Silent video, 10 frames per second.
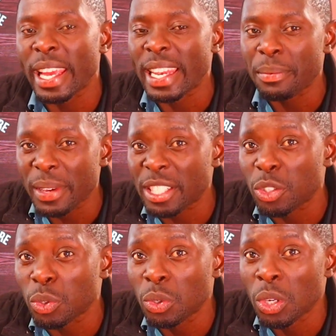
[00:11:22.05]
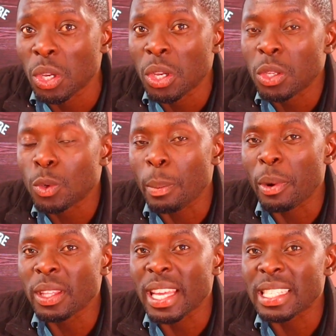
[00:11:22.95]
elevate you to a
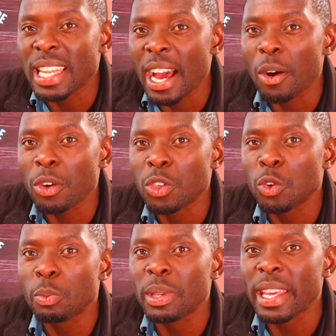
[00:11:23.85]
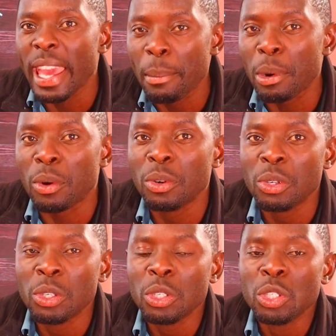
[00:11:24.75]
point that now you'll be able
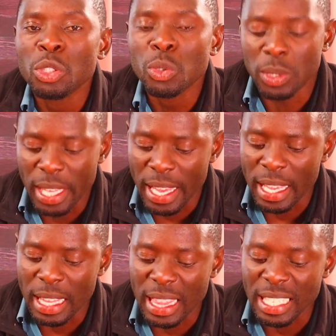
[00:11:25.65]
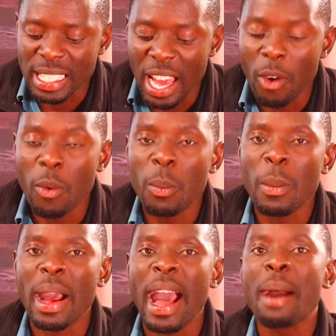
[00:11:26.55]
to say that now
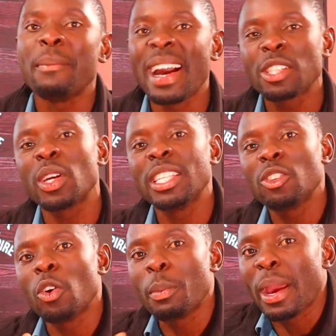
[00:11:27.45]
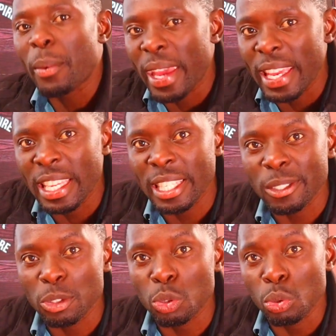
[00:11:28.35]
I'm actually on my way
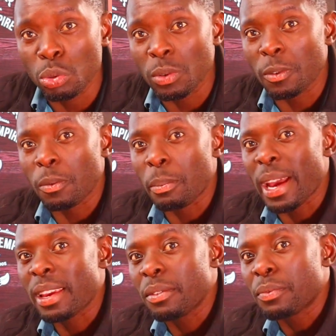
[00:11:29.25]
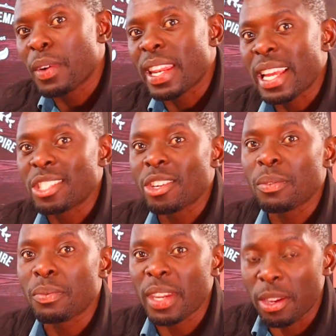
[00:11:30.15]
to my
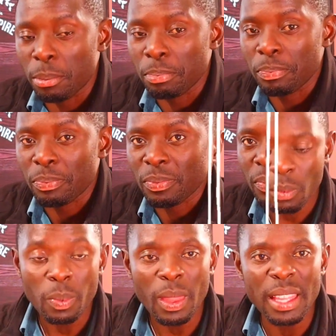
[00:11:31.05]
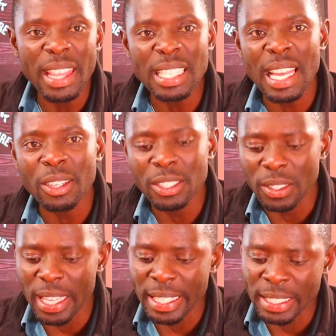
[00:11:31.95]
financial freedom. Yes. Thanks a lot
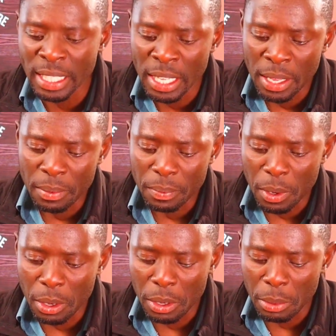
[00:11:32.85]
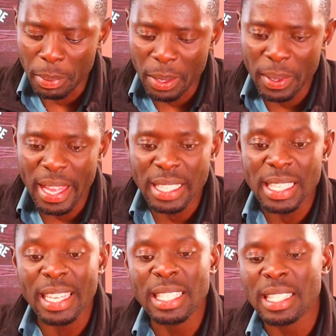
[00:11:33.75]
on that for being with
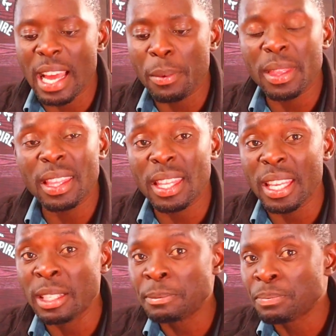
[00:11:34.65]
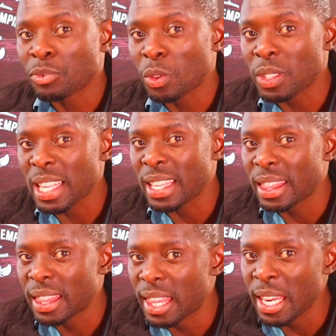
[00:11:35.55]
us. At least now with the three, those are
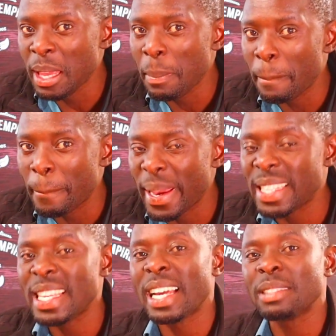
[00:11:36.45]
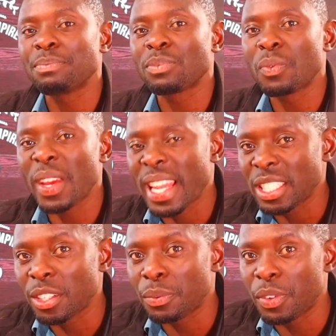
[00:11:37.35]
the 3 major
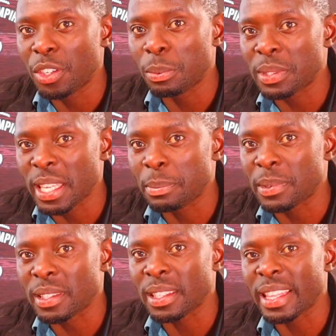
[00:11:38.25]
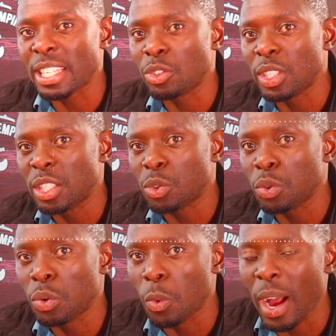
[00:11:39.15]
financial freedom steps that you need
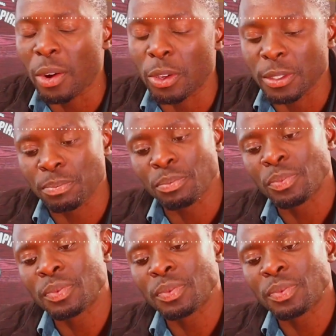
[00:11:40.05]
to work on.